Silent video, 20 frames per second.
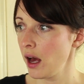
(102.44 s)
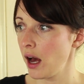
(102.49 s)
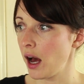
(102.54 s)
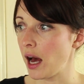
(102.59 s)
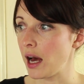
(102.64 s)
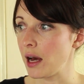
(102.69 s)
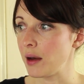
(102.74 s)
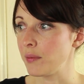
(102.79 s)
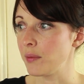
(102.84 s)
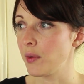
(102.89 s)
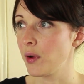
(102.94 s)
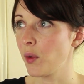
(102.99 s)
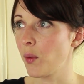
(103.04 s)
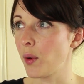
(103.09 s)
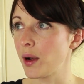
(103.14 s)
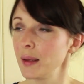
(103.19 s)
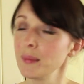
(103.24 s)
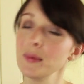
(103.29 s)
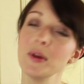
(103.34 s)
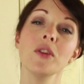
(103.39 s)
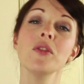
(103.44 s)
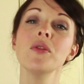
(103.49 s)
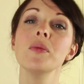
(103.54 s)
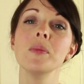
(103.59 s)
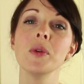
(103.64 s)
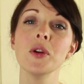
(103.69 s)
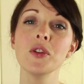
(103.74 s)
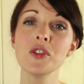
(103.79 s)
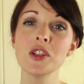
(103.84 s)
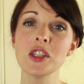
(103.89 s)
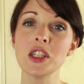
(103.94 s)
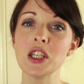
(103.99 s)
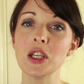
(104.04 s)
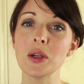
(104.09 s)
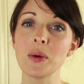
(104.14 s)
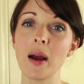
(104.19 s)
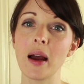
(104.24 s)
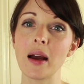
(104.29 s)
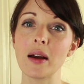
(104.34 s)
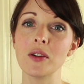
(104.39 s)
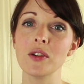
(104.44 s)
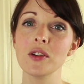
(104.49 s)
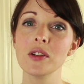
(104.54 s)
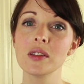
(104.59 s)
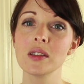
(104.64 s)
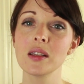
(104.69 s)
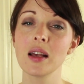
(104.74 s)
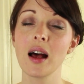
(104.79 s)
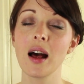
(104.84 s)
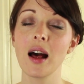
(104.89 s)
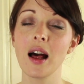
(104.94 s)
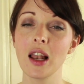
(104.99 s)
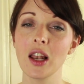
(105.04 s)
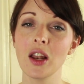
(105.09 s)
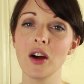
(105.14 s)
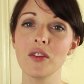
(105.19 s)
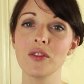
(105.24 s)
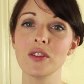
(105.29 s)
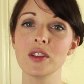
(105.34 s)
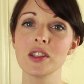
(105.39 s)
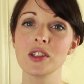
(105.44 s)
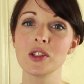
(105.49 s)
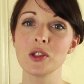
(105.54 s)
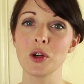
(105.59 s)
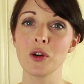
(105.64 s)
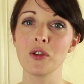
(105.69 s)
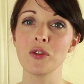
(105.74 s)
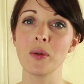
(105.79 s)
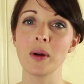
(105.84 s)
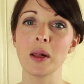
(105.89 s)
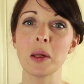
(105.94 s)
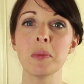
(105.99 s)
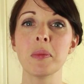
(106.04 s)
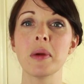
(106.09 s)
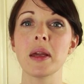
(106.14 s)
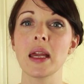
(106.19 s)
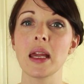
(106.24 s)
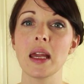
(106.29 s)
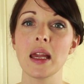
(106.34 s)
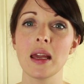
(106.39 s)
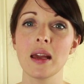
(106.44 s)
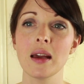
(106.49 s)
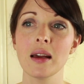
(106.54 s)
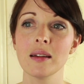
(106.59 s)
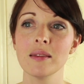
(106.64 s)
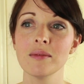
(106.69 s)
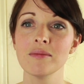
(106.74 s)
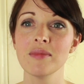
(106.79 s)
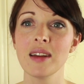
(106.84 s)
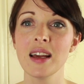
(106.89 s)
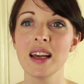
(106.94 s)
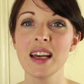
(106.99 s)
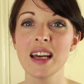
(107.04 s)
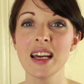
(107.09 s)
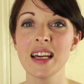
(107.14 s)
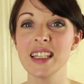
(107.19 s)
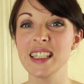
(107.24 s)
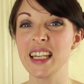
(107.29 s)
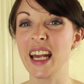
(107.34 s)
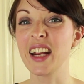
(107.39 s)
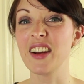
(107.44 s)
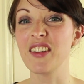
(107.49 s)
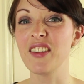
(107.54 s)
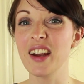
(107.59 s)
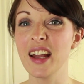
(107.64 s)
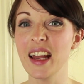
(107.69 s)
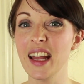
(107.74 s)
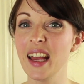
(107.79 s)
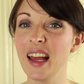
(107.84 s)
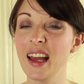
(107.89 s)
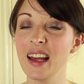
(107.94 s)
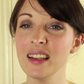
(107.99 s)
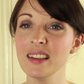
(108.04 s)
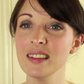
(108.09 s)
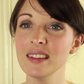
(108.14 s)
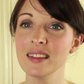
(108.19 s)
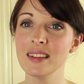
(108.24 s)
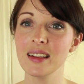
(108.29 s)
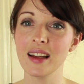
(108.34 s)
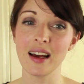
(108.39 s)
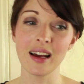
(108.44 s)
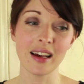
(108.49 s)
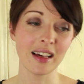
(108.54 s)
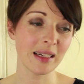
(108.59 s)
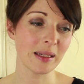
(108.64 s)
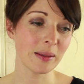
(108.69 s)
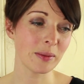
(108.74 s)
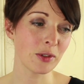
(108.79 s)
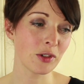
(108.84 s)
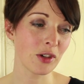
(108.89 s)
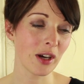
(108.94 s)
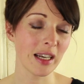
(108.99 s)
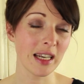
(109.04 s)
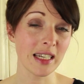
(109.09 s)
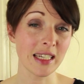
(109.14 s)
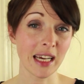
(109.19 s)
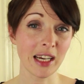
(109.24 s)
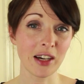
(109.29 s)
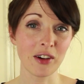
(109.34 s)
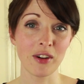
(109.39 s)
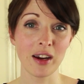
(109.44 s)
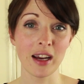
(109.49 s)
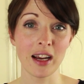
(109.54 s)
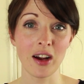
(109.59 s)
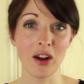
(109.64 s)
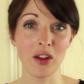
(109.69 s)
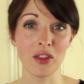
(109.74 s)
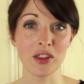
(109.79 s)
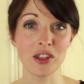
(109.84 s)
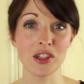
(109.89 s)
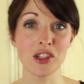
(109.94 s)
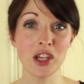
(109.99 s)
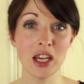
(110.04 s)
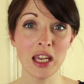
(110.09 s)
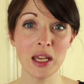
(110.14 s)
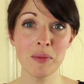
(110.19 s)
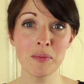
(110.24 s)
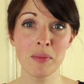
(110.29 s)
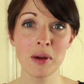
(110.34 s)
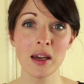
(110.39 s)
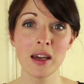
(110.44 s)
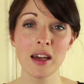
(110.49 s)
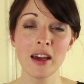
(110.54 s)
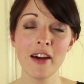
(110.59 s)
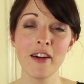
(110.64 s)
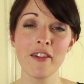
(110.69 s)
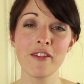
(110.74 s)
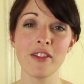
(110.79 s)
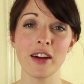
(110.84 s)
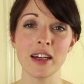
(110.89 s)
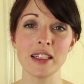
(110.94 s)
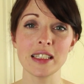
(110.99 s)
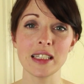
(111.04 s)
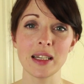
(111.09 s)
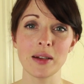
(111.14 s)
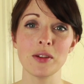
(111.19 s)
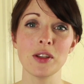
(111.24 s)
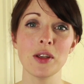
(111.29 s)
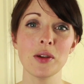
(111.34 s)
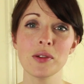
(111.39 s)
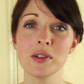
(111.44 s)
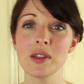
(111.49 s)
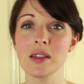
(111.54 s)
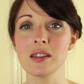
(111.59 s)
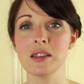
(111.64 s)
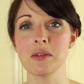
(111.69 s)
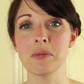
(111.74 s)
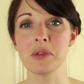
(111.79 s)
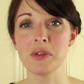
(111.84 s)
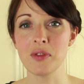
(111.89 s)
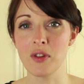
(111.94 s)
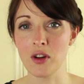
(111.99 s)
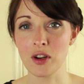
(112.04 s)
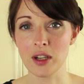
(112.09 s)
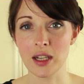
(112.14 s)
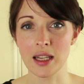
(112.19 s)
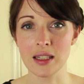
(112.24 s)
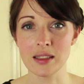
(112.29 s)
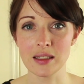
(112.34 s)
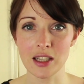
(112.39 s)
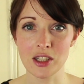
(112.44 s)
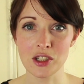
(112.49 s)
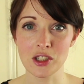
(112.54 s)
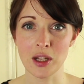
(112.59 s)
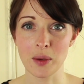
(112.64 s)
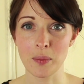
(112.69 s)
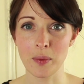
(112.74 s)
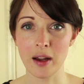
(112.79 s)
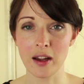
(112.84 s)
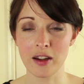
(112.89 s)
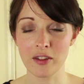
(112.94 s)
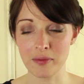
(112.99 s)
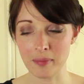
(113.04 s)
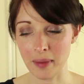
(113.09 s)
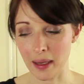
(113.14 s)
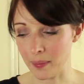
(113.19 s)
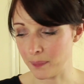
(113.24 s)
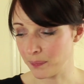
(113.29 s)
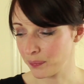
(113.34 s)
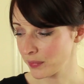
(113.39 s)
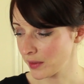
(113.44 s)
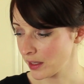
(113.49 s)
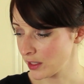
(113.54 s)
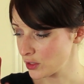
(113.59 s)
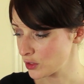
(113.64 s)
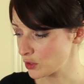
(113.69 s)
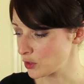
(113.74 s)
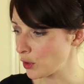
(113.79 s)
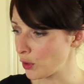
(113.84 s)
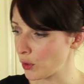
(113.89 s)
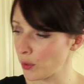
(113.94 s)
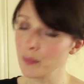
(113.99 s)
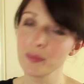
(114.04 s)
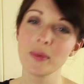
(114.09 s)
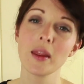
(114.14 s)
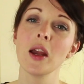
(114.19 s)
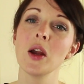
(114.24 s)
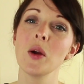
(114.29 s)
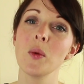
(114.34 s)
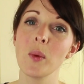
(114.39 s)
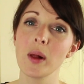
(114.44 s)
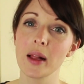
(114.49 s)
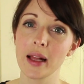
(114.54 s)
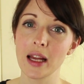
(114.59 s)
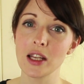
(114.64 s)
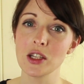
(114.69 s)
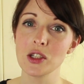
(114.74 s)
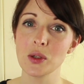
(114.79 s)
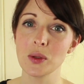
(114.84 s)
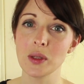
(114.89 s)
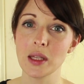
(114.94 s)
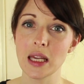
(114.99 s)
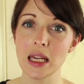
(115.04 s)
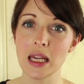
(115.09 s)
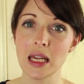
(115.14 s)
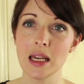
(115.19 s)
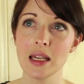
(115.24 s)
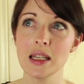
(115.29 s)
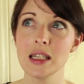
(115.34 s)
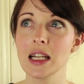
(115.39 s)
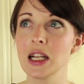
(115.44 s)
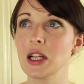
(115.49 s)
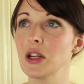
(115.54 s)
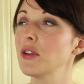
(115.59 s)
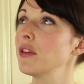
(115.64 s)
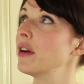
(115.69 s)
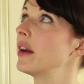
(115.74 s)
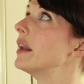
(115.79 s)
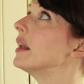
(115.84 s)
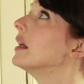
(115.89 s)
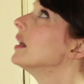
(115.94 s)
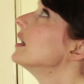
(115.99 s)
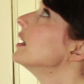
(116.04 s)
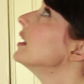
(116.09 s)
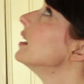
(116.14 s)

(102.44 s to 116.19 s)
When I move to the new house, a lot of the stuff will be decorating and trying to decorate on the cheap, finding out new systems of organisation that work for me. So we'll get to the decluttering.